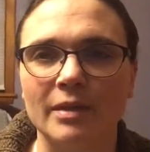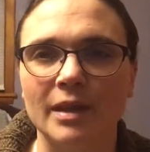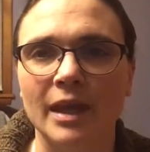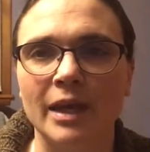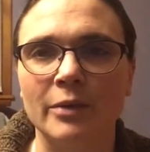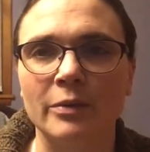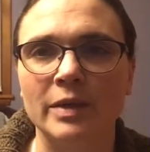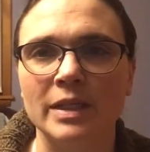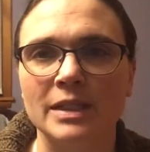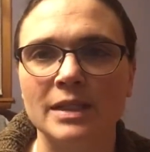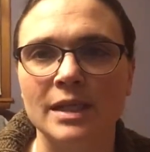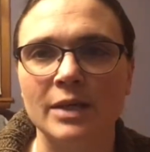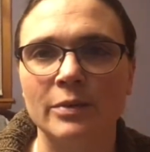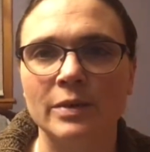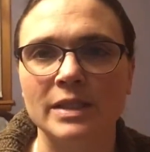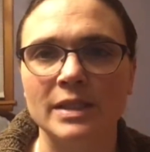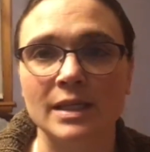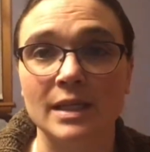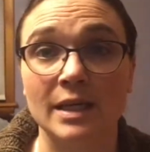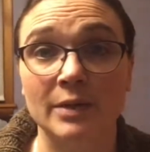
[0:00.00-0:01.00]
It was
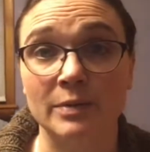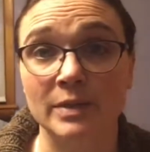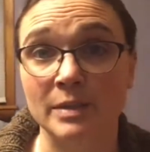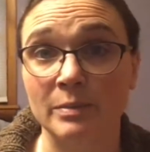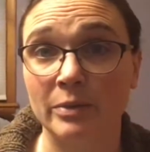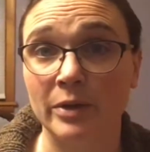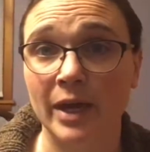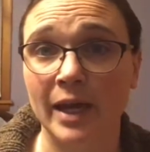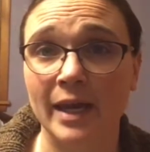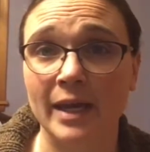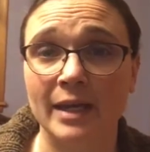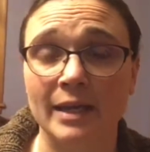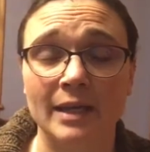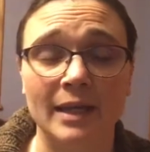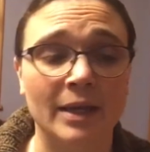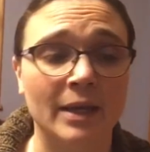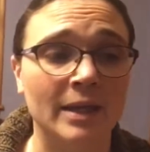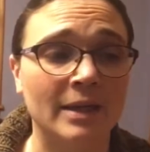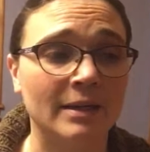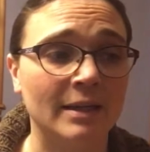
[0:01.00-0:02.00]
a break.
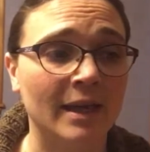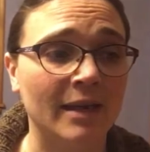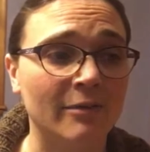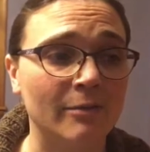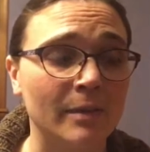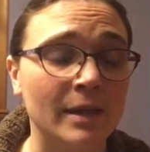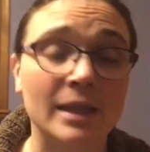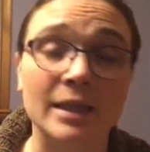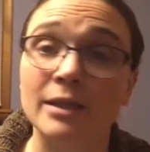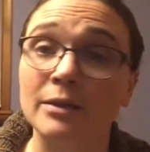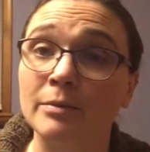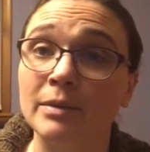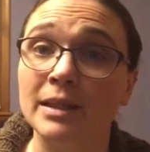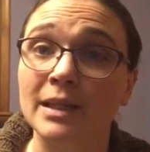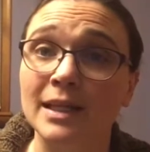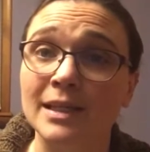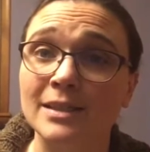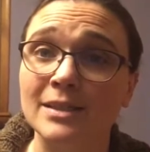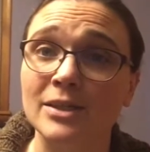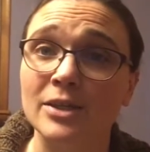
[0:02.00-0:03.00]
It gave me a little bit
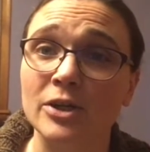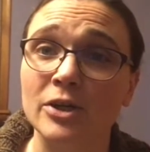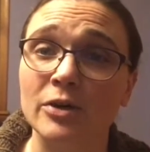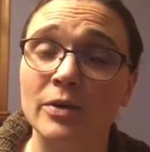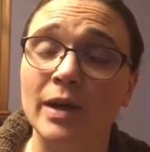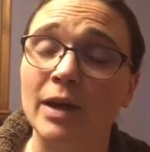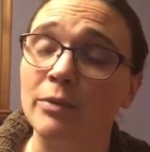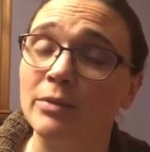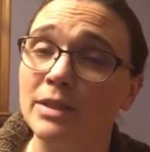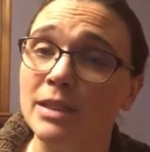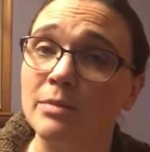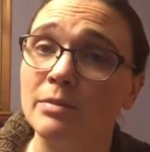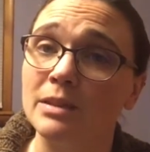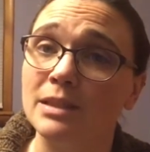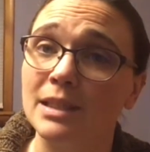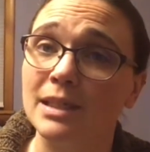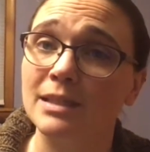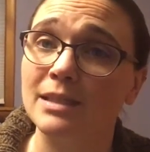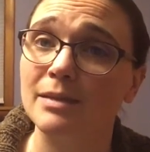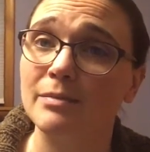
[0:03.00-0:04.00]
less to do, and I was able
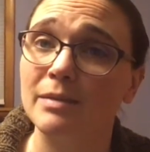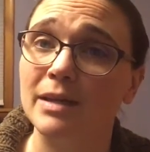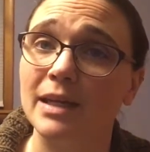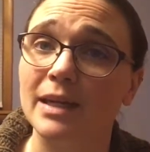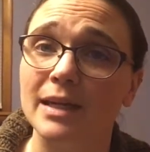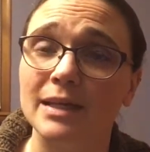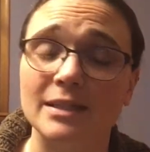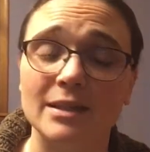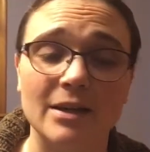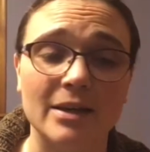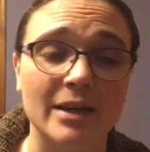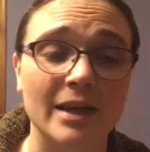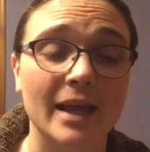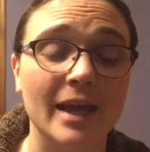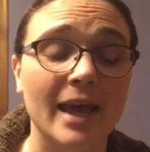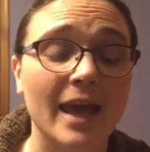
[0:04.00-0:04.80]
to get some knitting done.